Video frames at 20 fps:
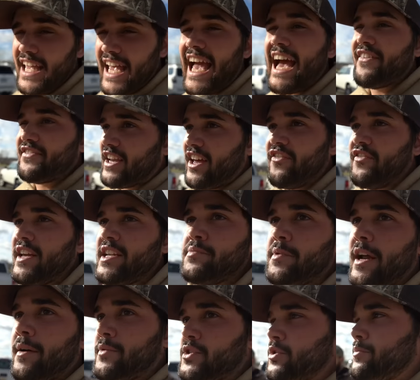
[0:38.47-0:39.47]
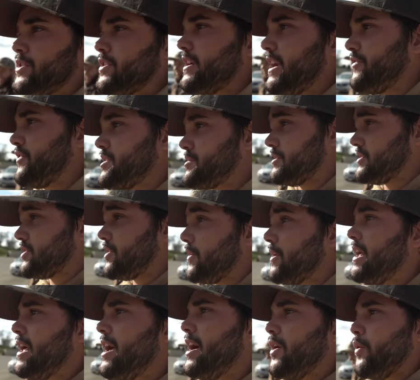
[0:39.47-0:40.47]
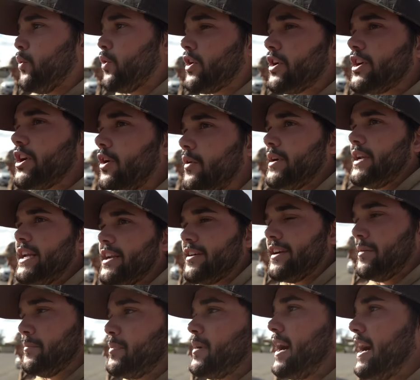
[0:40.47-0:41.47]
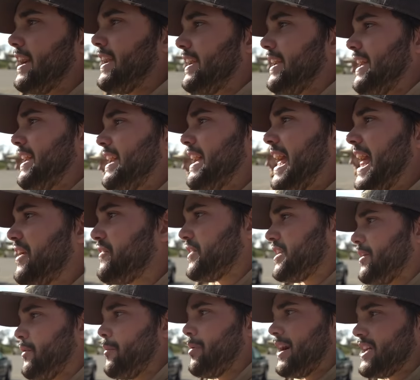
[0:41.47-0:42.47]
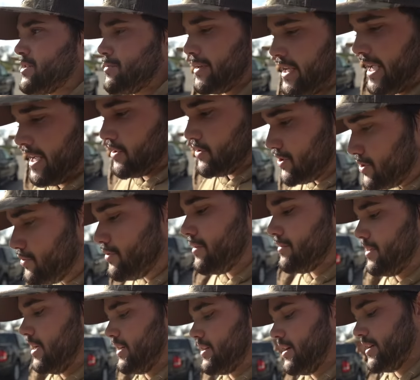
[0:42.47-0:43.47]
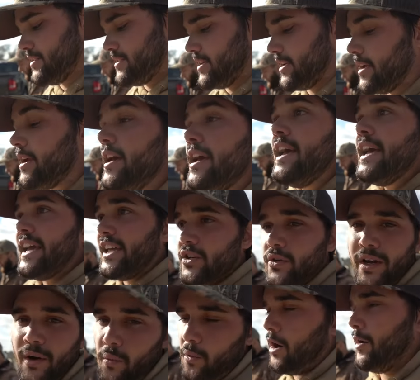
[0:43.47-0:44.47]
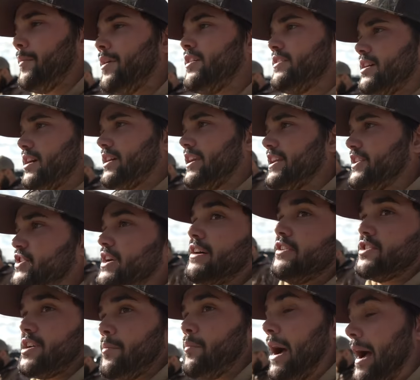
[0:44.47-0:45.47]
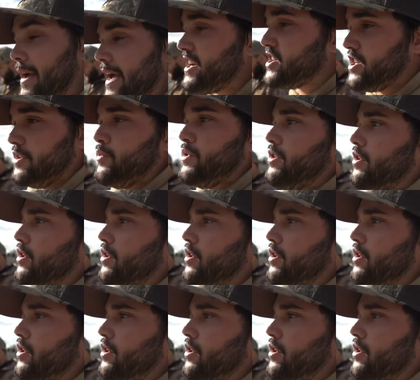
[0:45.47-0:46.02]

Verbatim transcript: They have to have face paint. I'm assuming they're gonna have face paint. So we're gonna go in here and buy everything we possibly can to go duck hunting and do a Walmart duck hunting challenge. I'm, I actually would